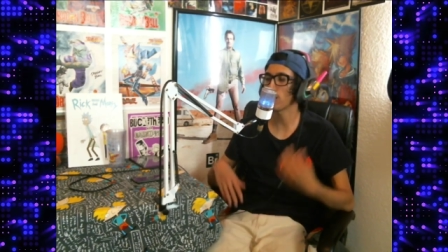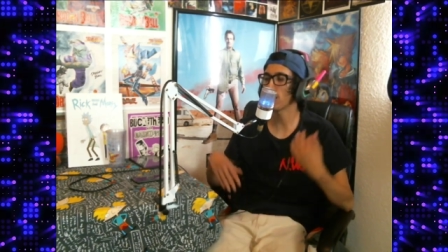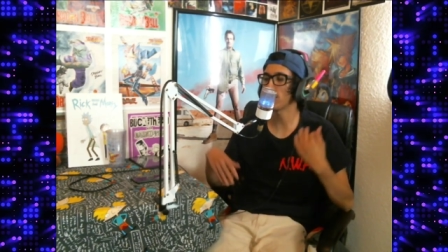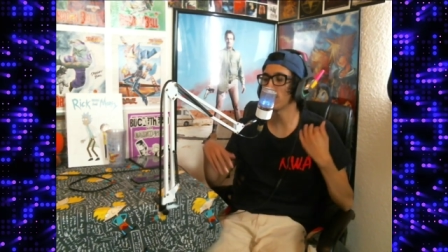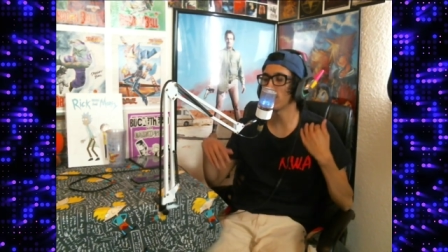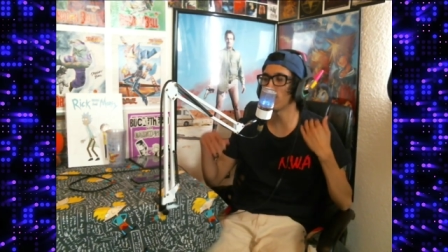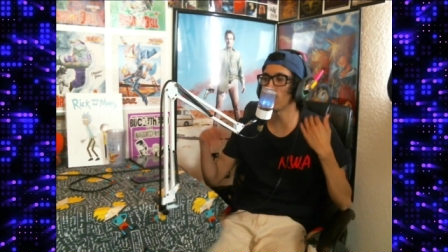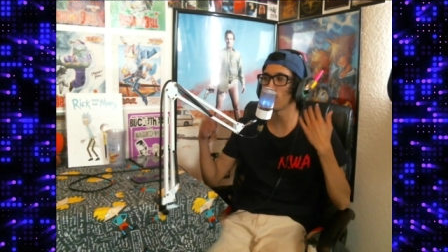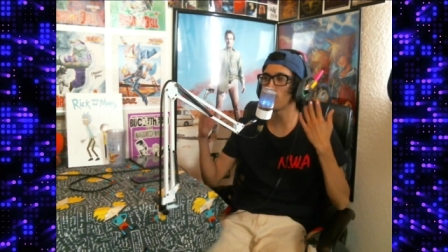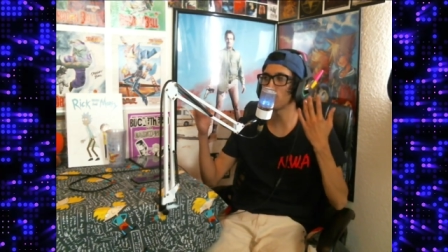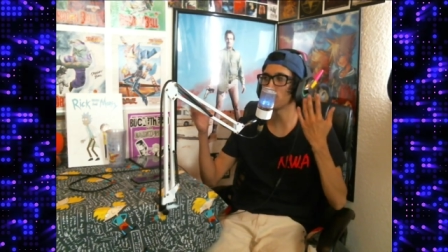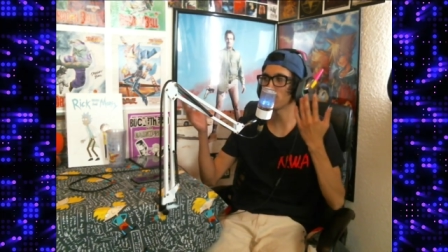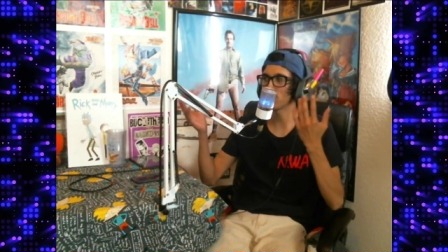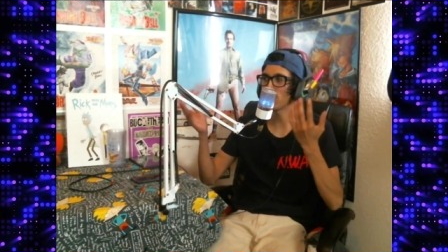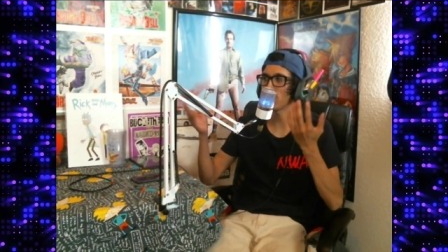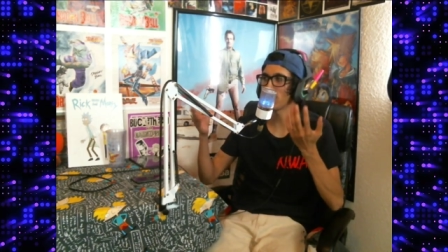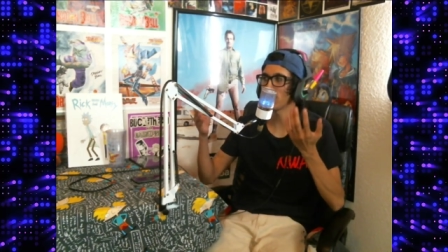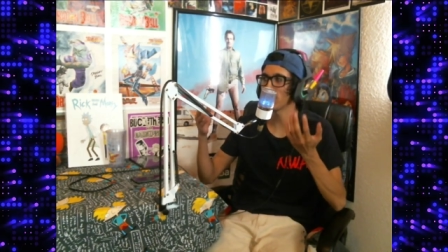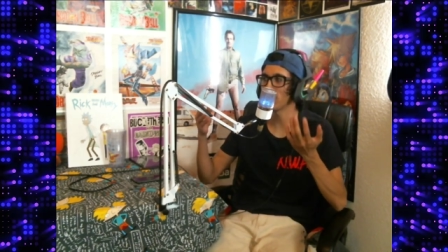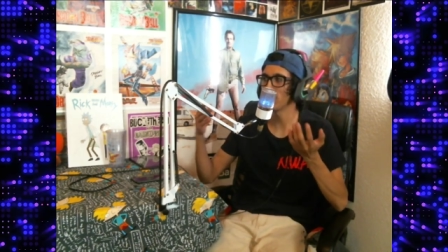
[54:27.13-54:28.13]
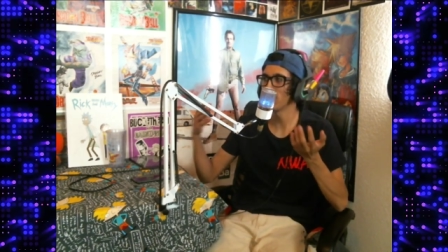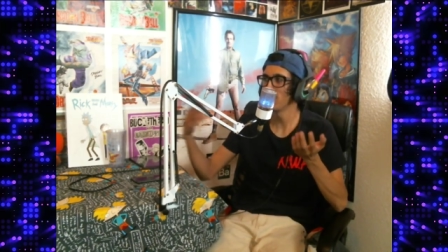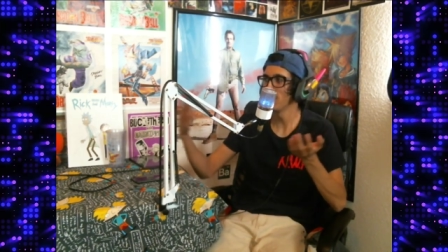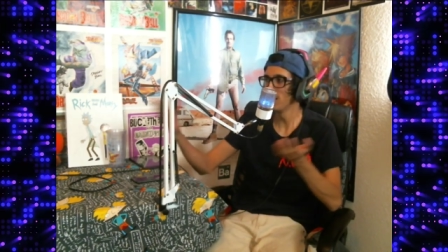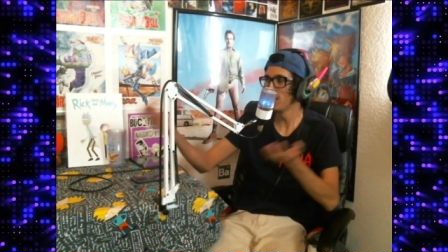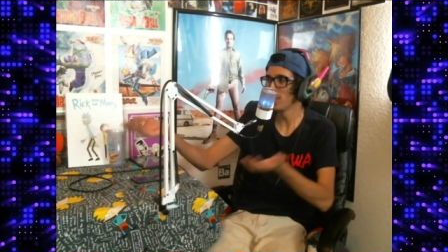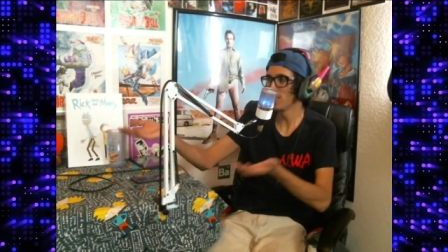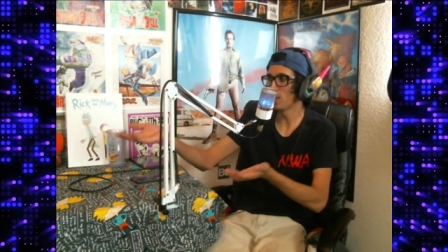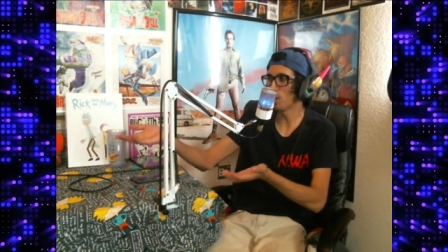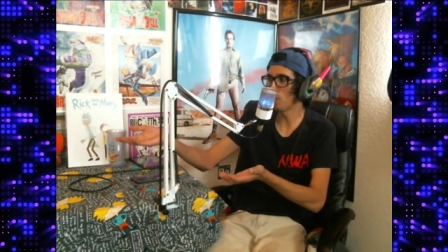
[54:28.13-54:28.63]
and then all of a sudden
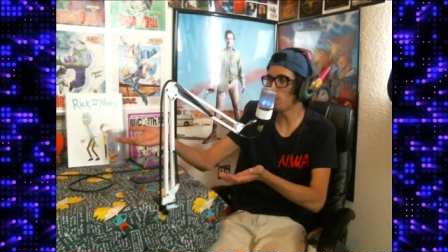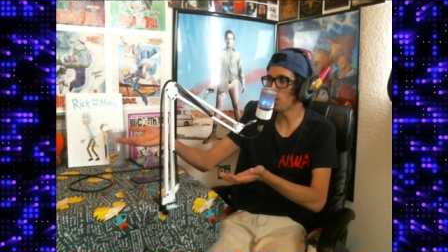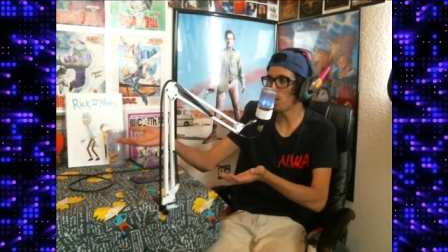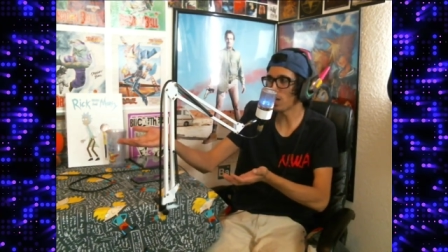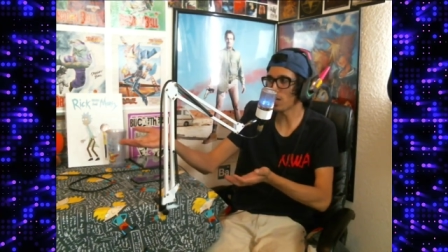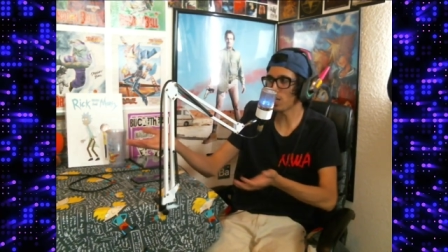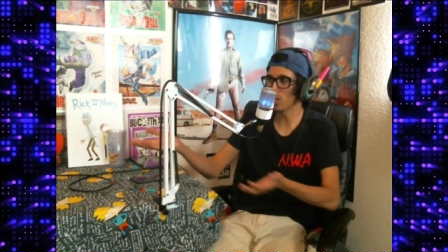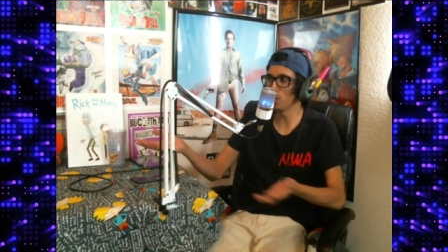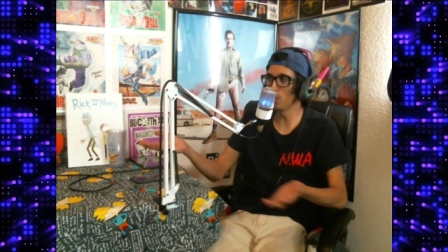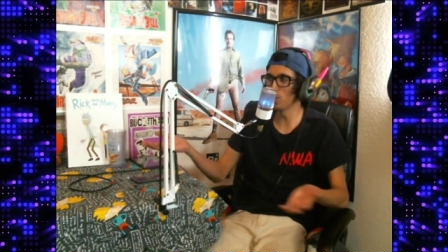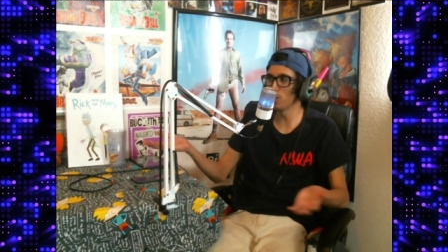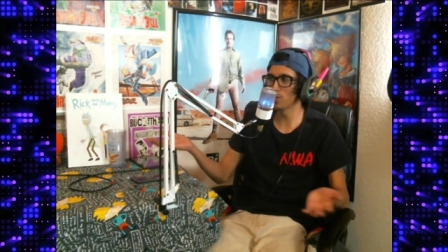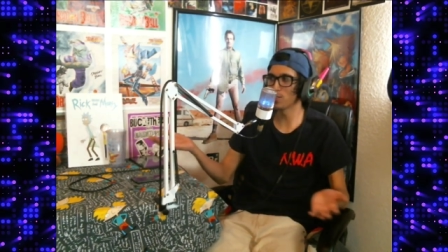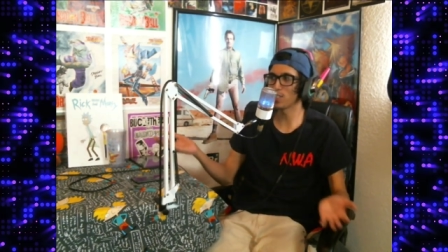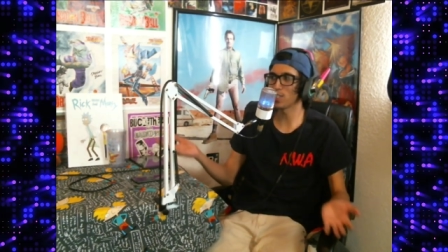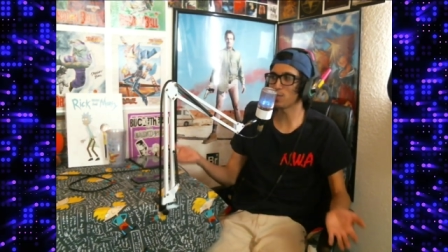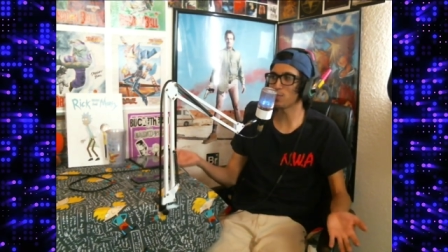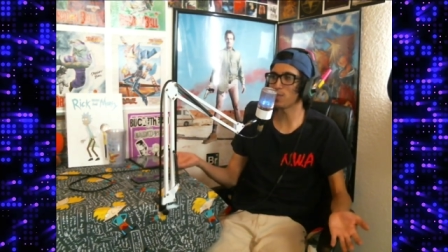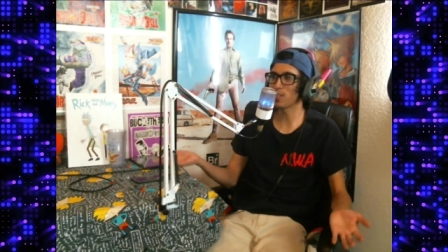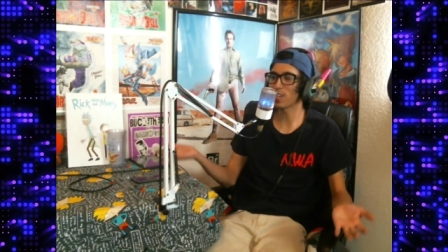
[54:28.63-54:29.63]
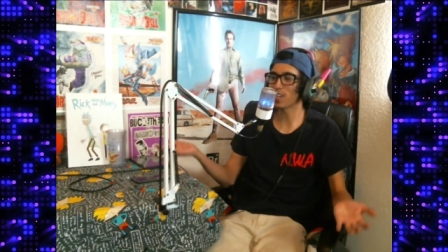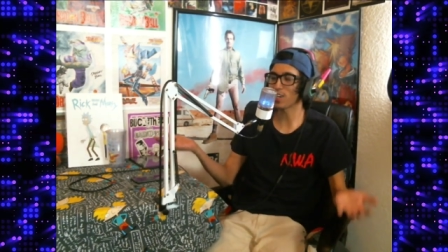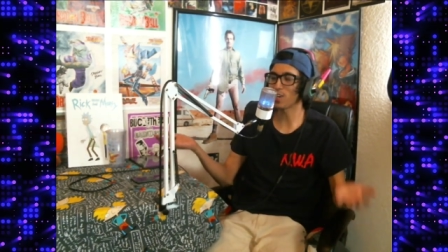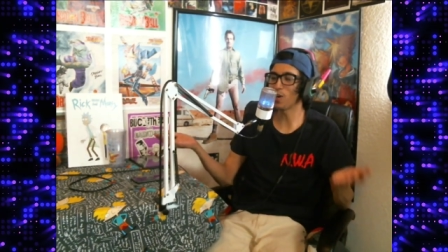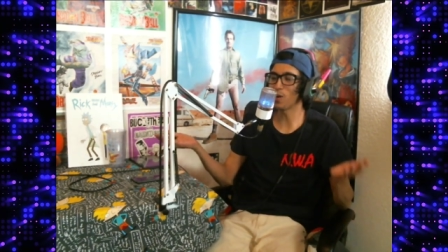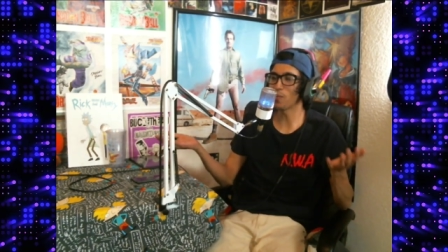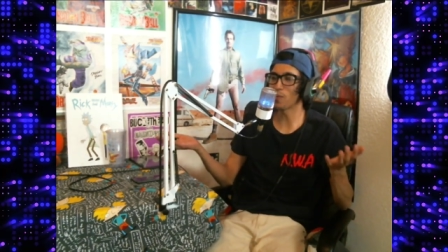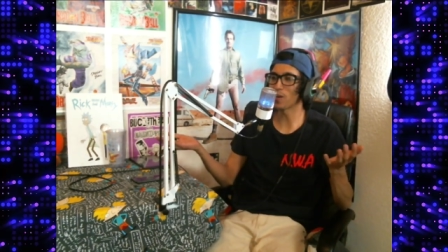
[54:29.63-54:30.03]
someone like you will just be like, "Oh my